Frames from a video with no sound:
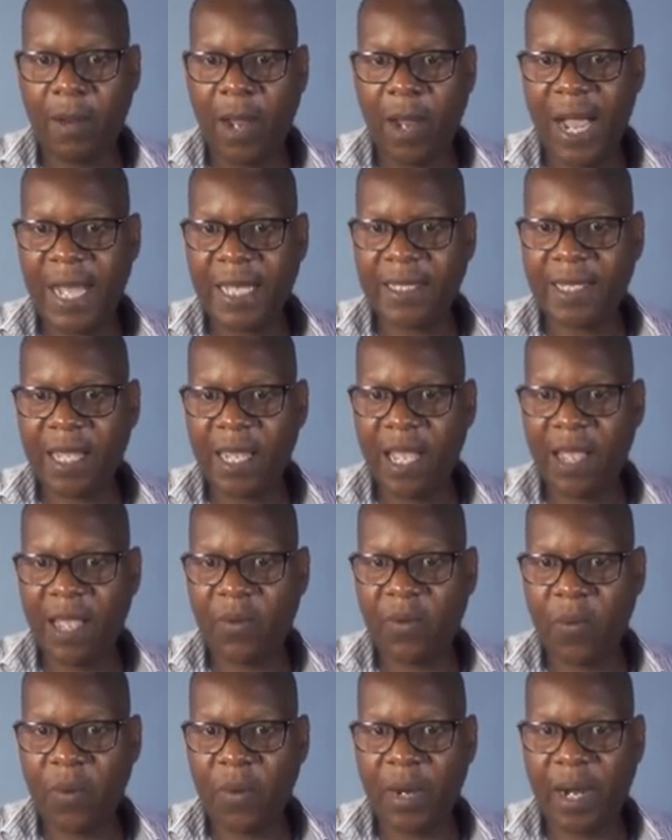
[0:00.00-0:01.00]
as I
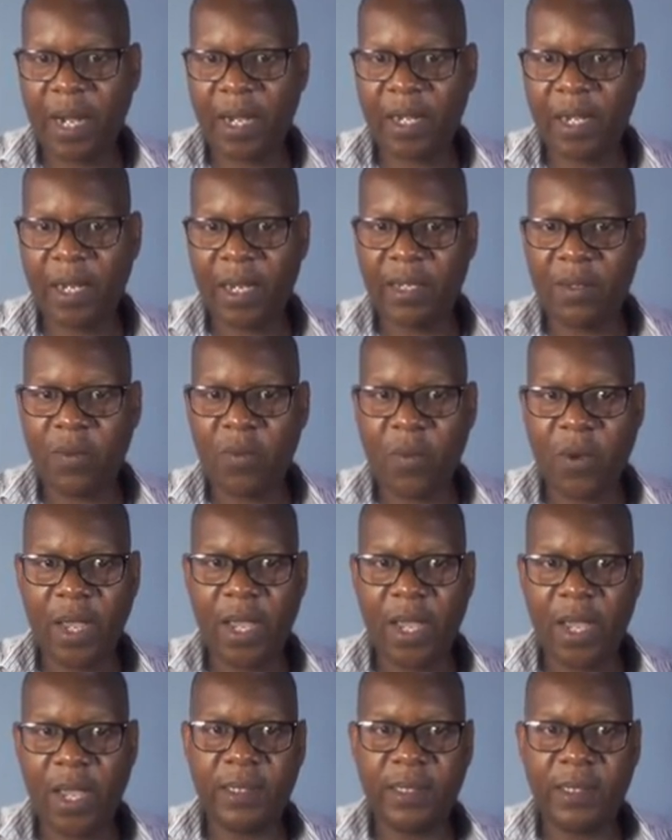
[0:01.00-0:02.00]
have calculated the
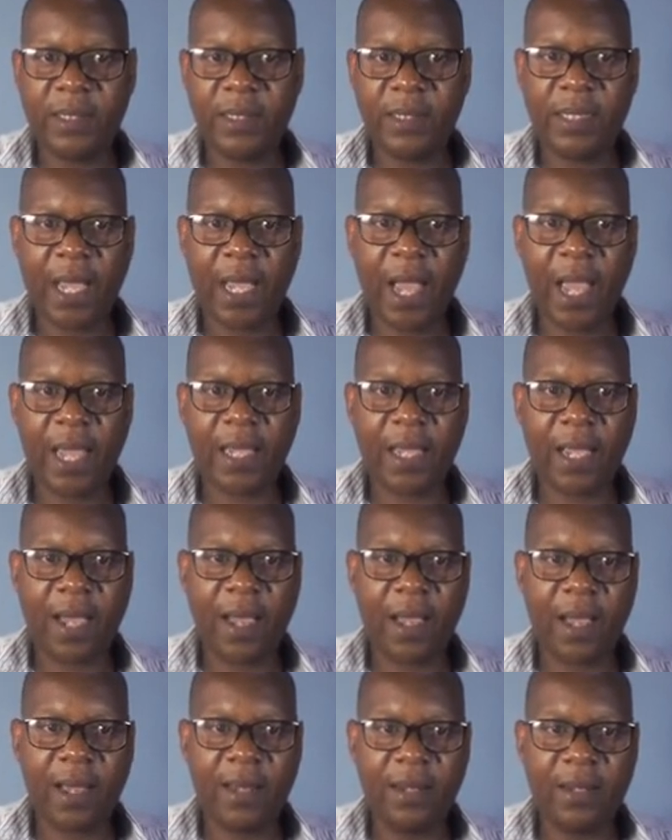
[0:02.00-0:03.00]
weights, I
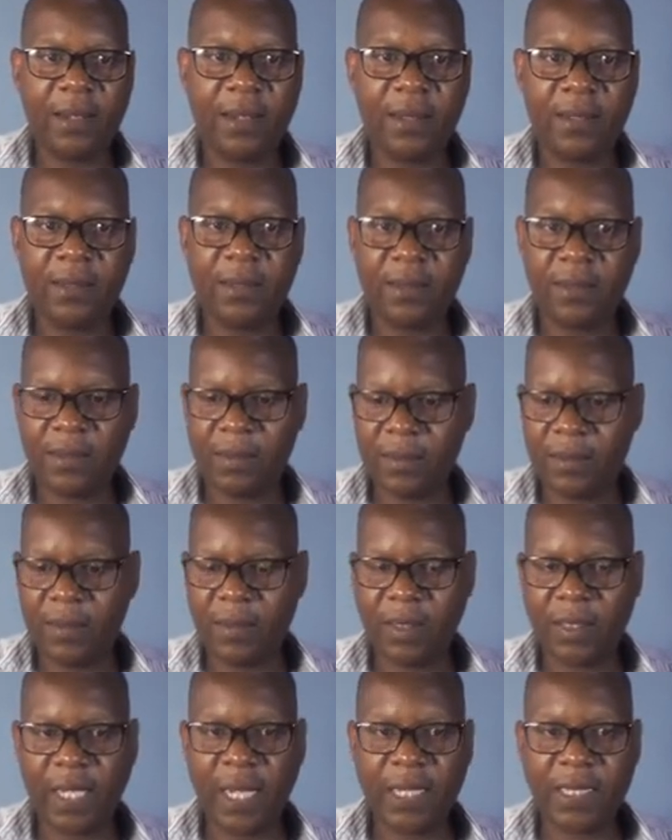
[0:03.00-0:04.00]
can
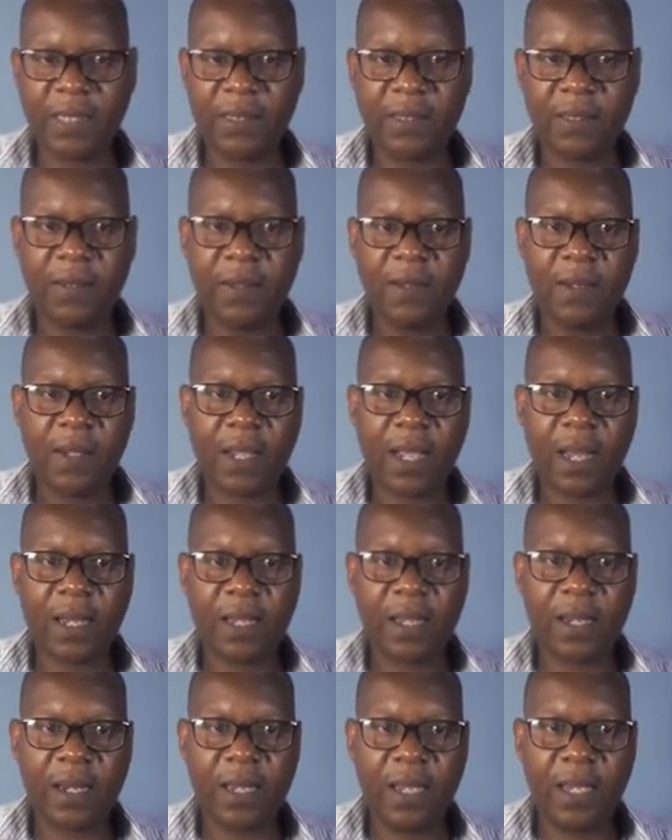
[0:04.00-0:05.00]
just
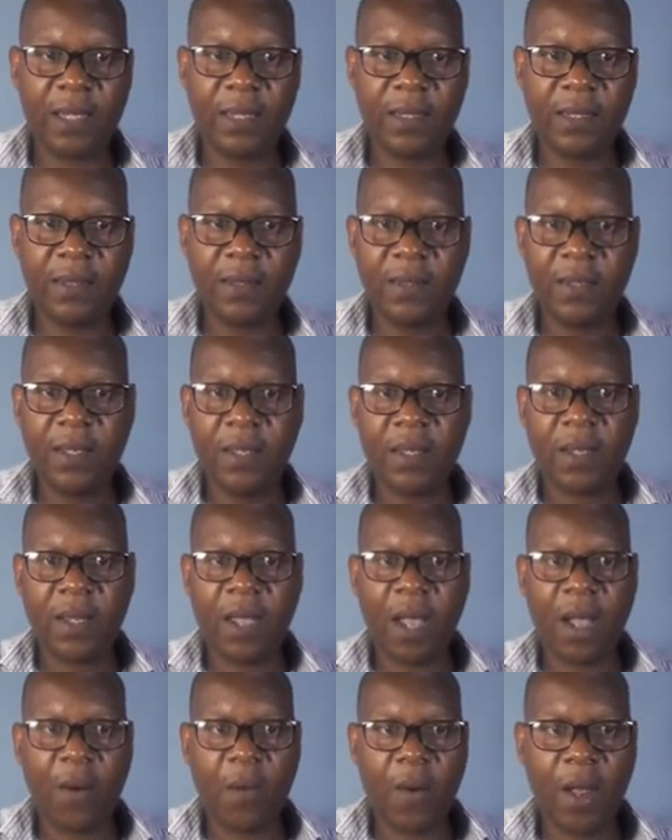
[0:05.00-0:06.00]
calculate
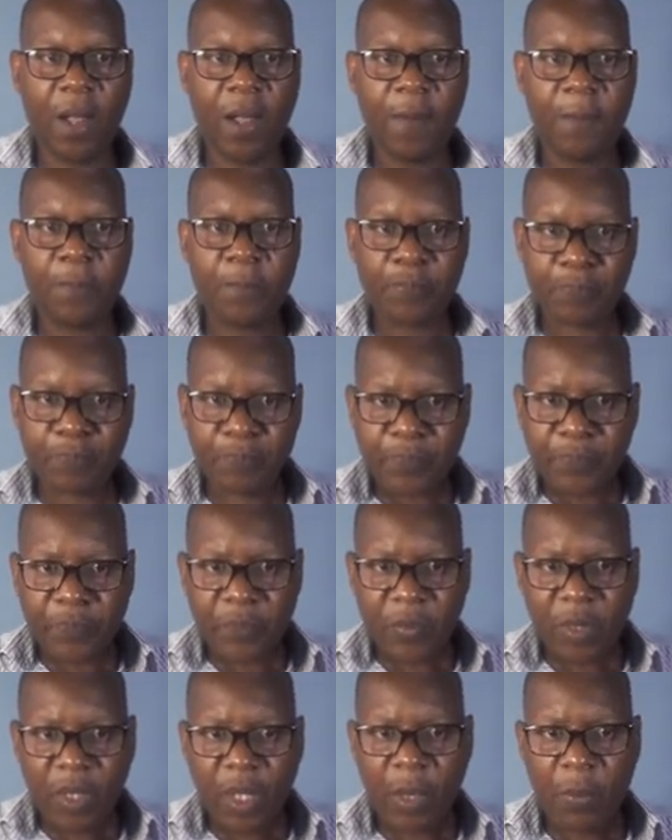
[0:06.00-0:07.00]
our
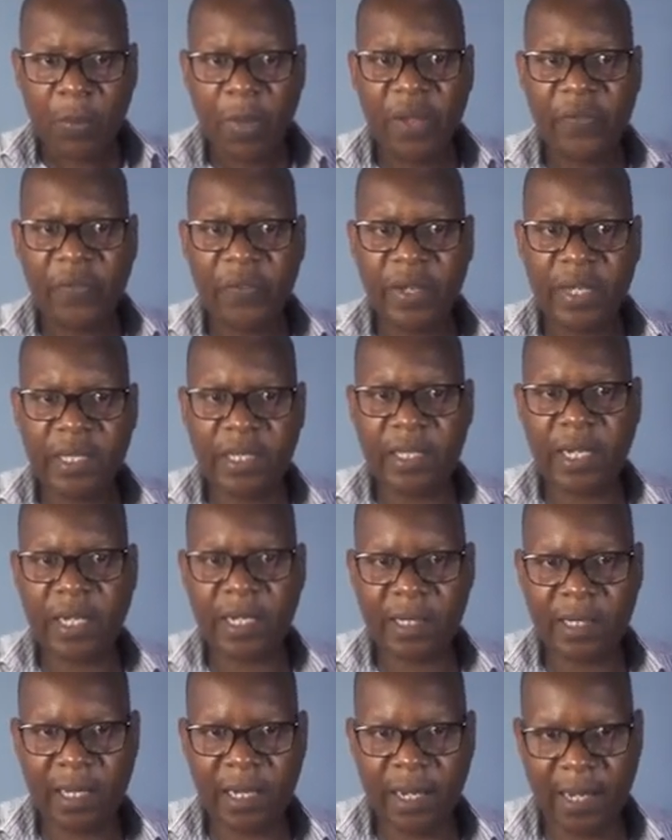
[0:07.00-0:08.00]
preference
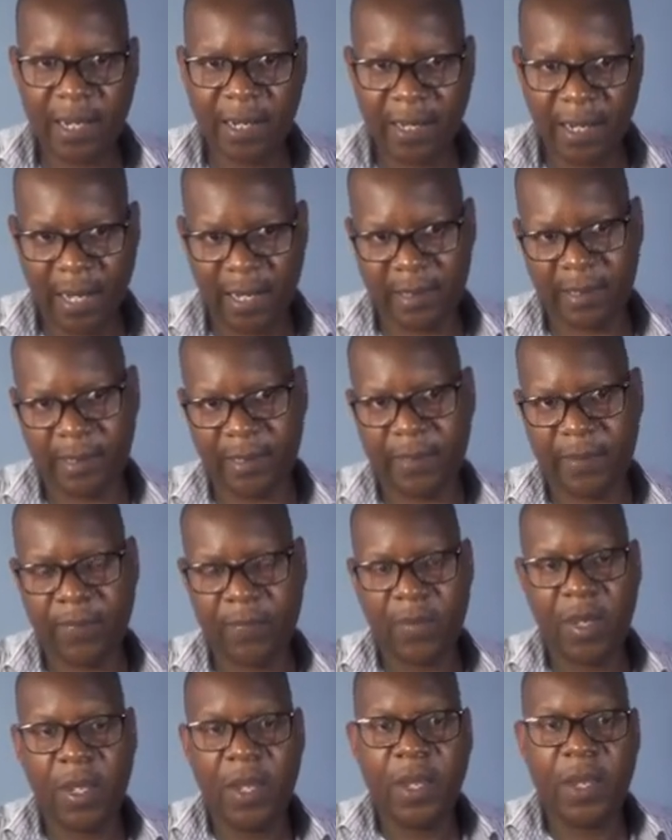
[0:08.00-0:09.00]
selection index.
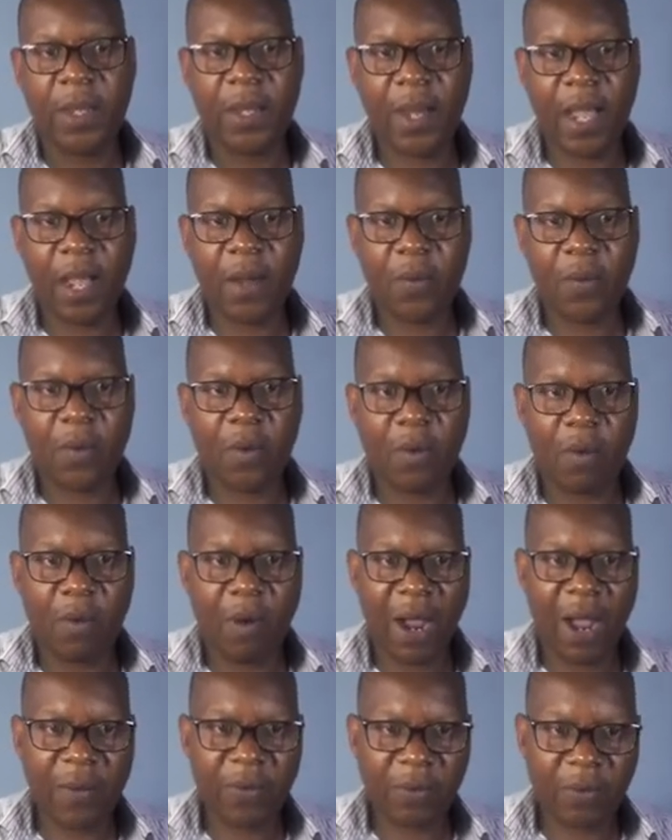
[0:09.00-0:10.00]
Now,
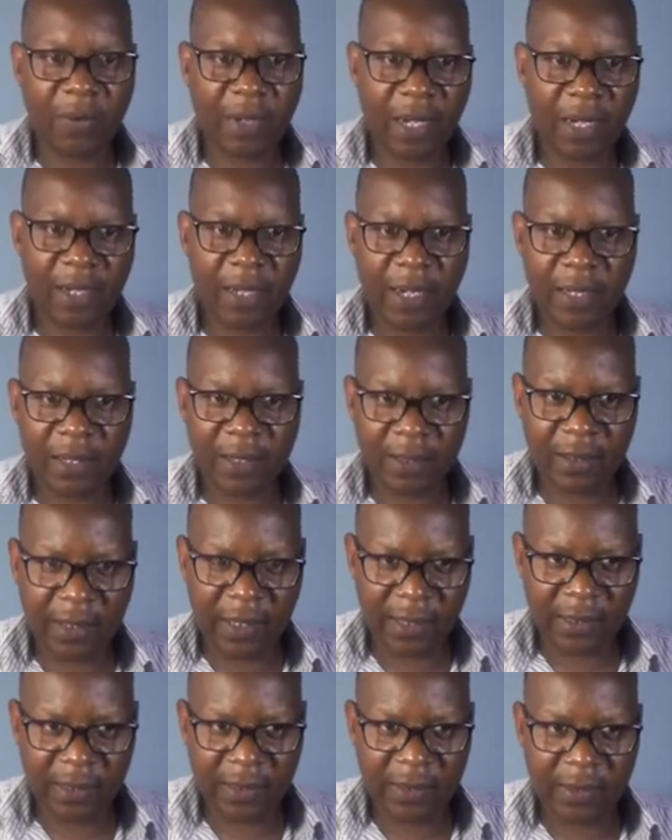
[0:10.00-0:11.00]
how to calculate
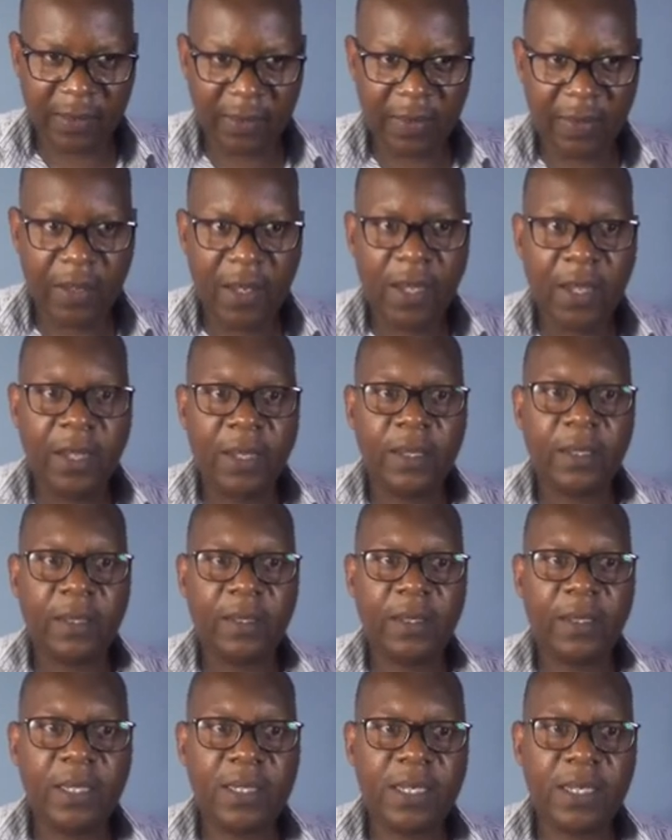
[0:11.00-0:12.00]
this?
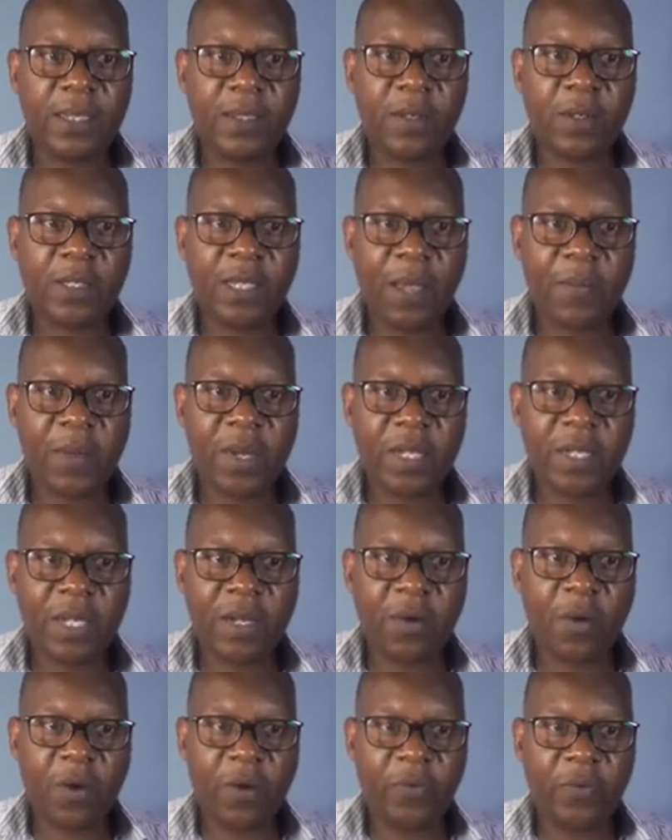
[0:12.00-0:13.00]
This is the
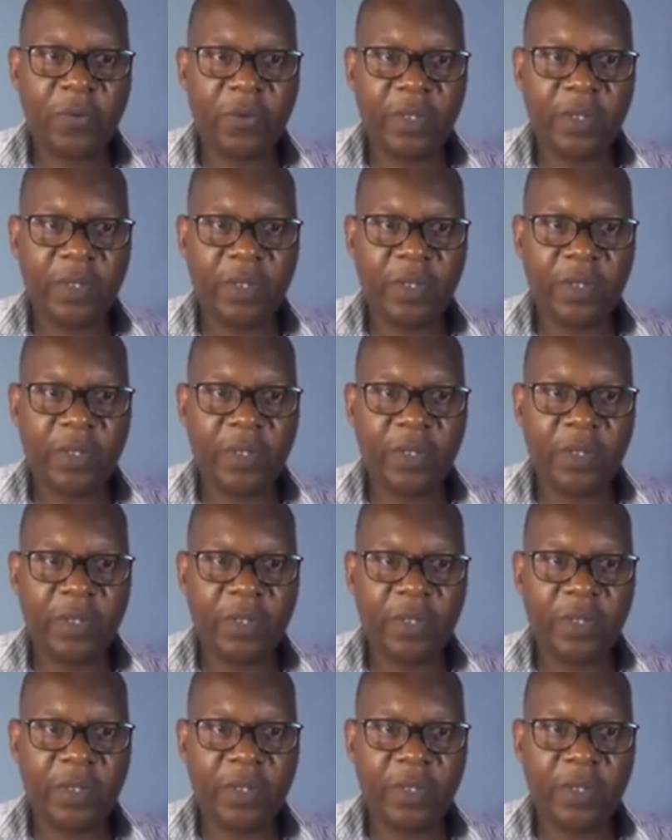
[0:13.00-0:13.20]
summation of